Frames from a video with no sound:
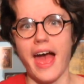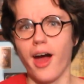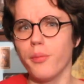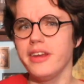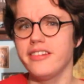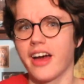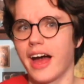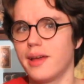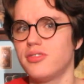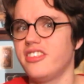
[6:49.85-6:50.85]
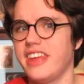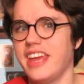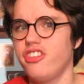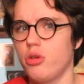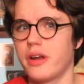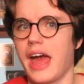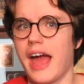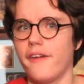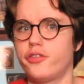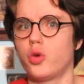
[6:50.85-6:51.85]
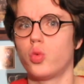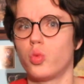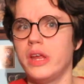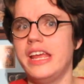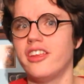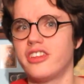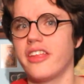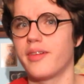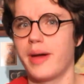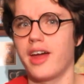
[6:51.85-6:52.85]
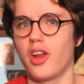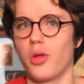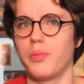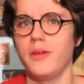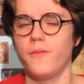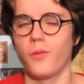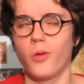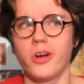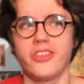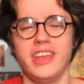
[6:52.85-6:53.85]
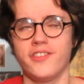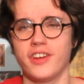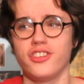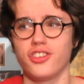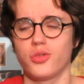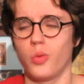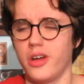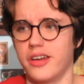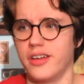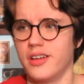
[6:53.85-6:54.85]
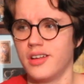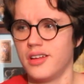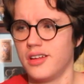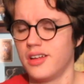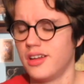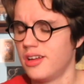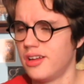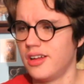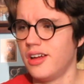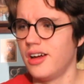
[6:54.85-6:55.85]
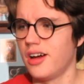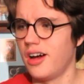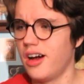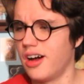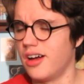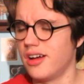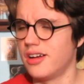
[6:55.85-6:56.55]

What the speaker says: How many times did the Ancient One have to reset the battle before the Avengers won? Huh.